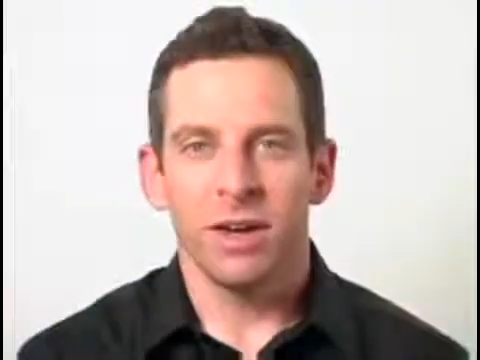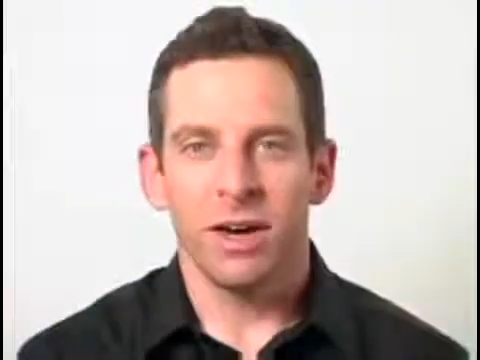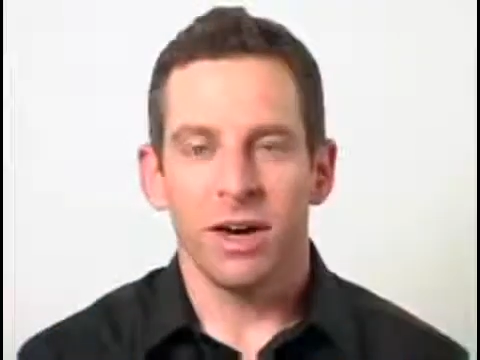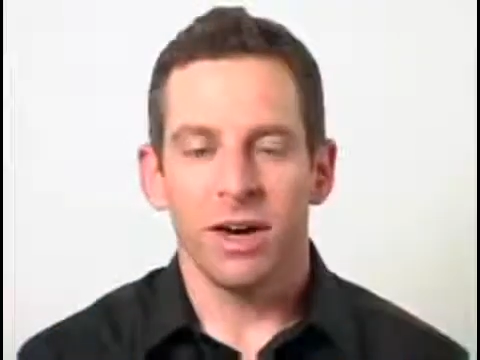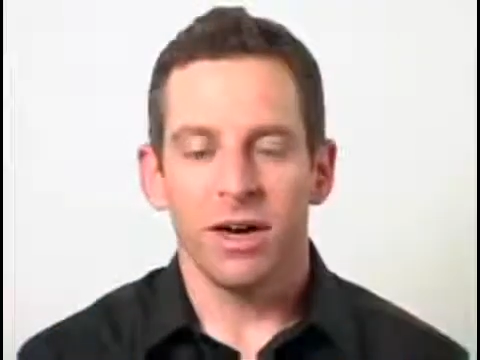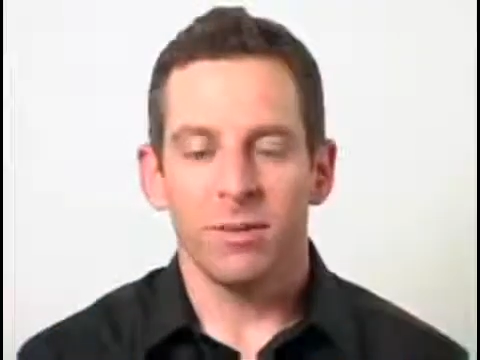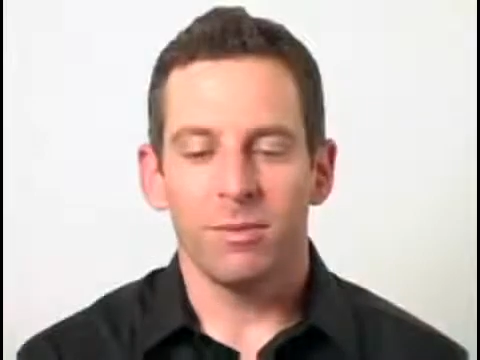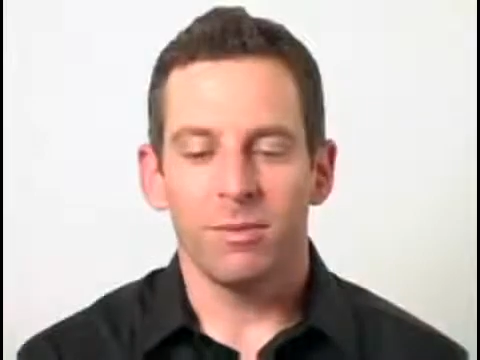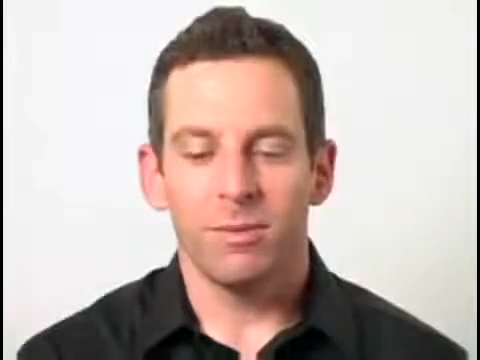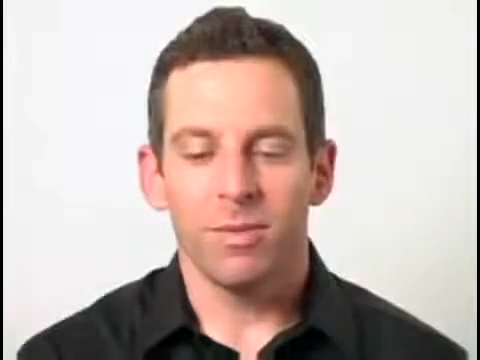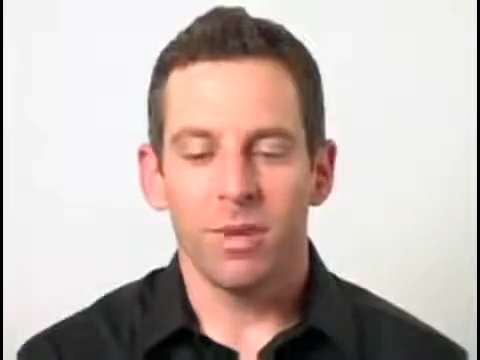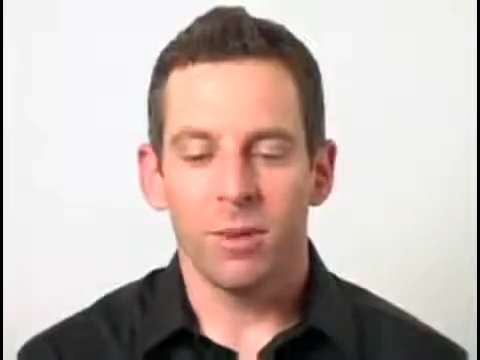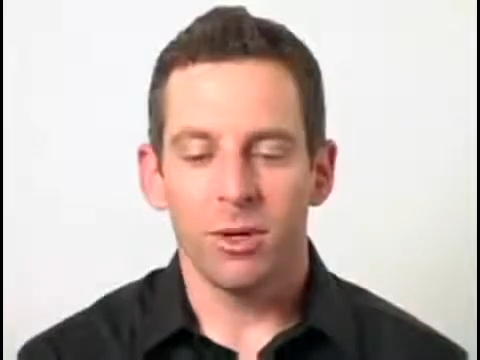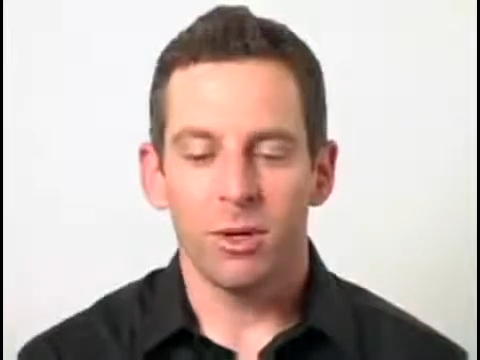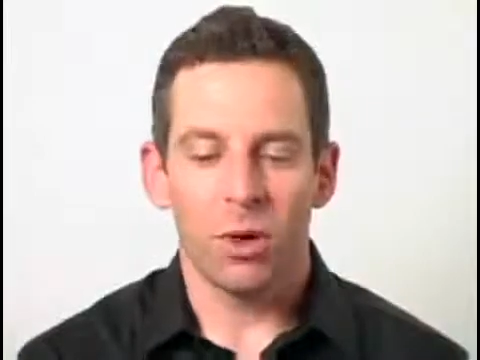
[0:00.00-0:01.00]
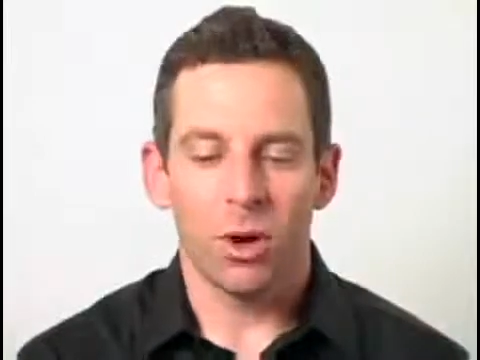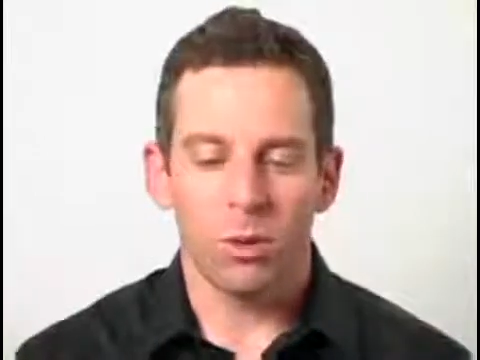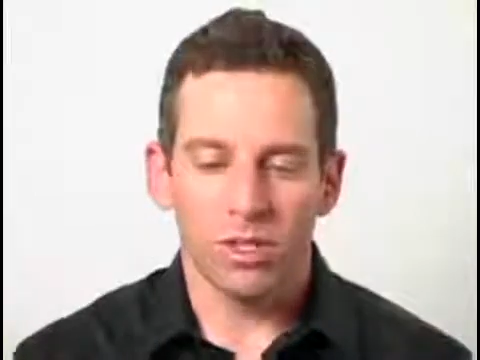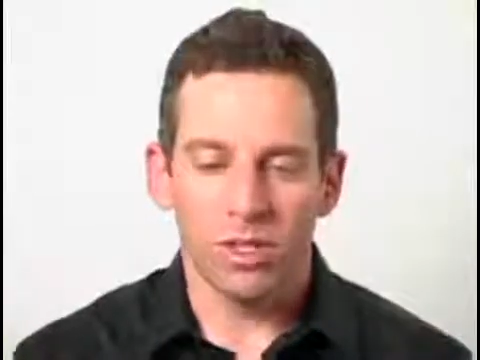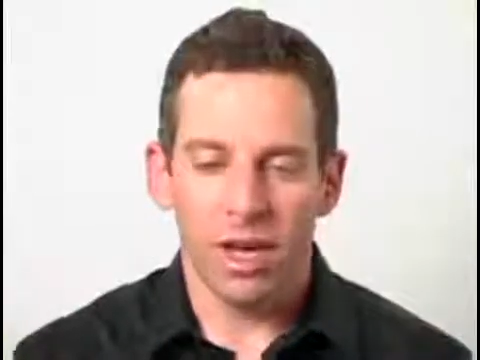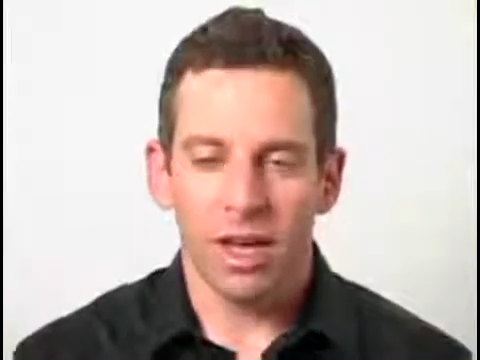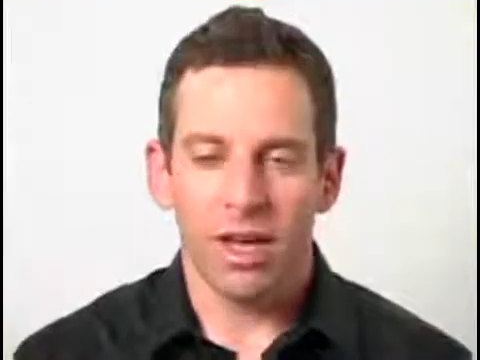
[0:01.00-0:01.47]
but nor
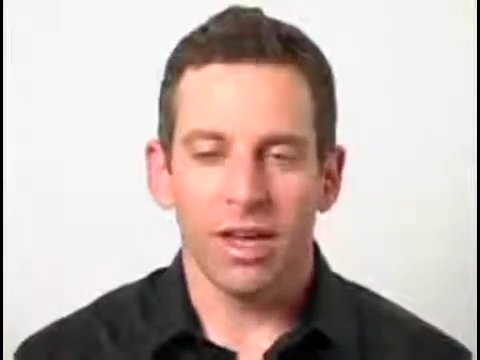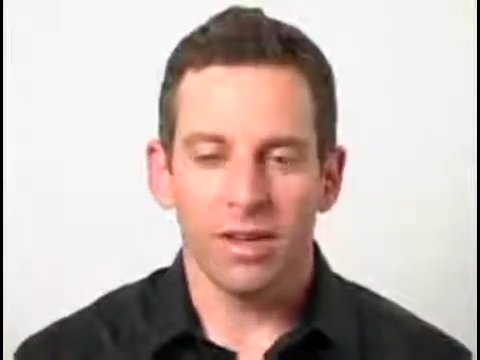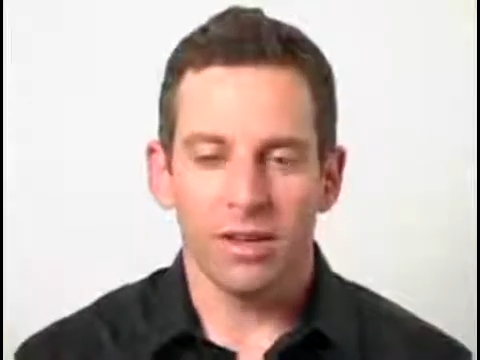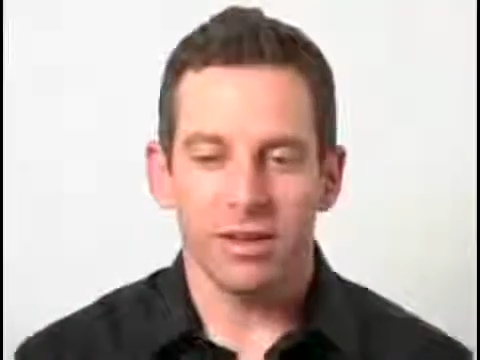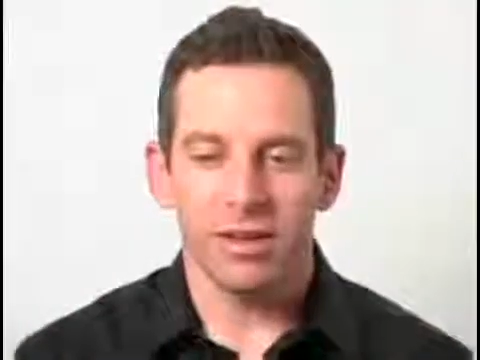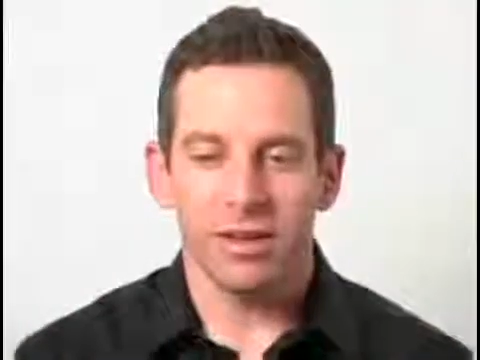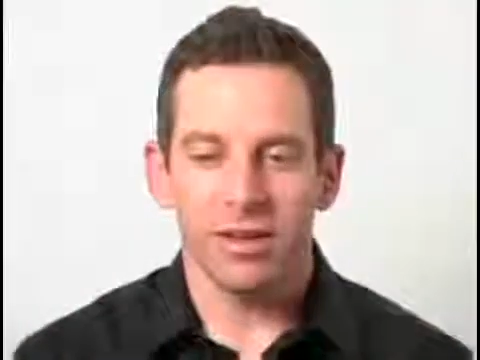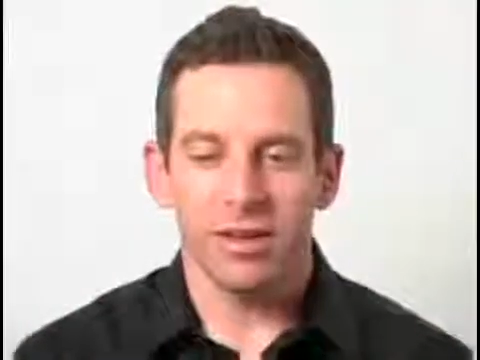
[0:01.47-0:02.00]
was I